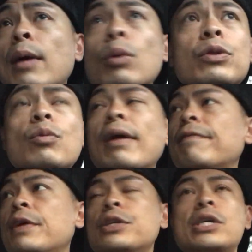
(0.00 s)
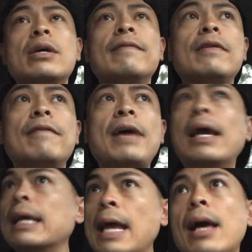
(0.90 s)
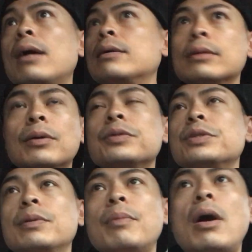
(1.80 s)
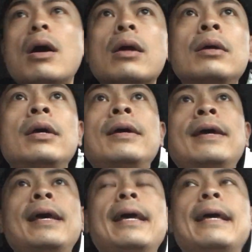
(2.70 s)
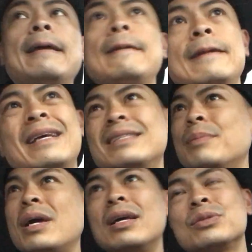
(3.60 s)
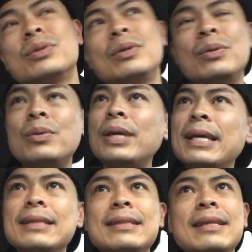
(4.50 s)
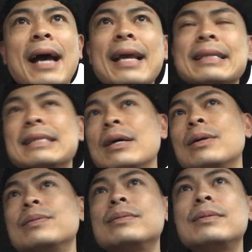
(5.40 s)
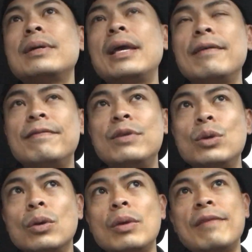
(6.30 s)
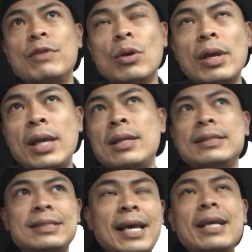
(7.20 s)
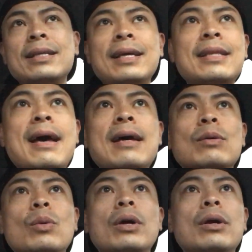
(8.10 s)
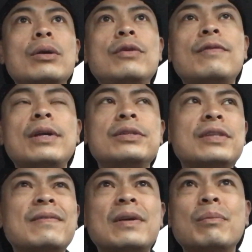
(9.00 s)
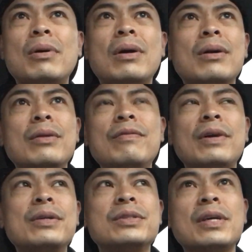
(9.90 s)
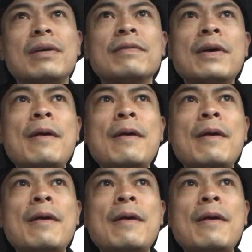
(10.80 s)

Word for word: I went through my fair share of hanging out and going to the bar. And to be honest with you, I can tell if you're in a setting like that, where you find yourself at a bar, you find yourself,